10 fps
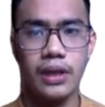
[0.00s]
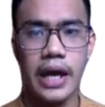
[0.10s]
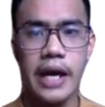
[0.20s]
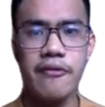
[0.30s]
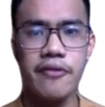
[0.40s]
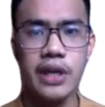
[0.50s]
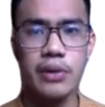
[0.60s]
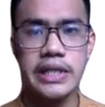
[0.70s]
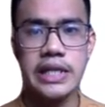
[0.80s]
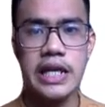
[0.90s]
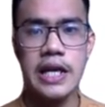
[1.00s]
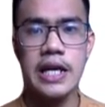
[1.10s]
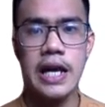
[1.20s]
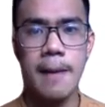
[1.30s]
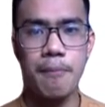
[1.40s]
Okay, frequency,
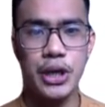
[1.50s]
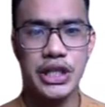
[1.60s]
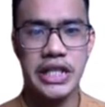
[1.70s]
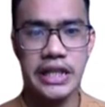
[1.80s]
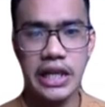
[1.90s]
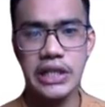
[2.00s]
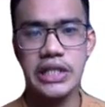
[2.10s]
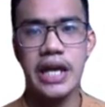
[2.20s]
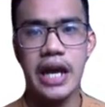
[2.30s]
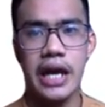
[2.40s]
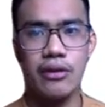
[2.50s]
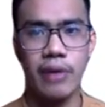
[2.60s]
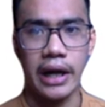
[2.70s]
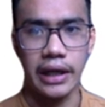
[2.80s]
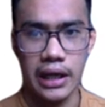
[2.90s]
percentage, and
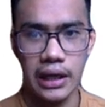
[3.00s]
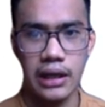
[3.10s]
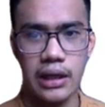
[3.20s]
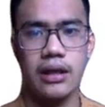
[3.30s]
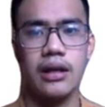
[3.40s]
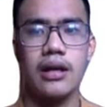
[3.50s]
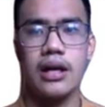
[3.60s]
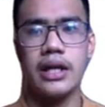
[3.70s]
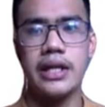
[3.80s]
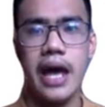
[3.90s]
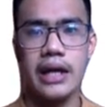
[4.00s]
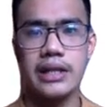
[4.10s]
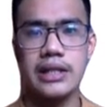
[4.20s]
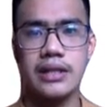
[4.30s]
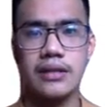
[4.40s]
ranking.
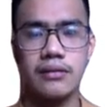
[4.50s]
Next,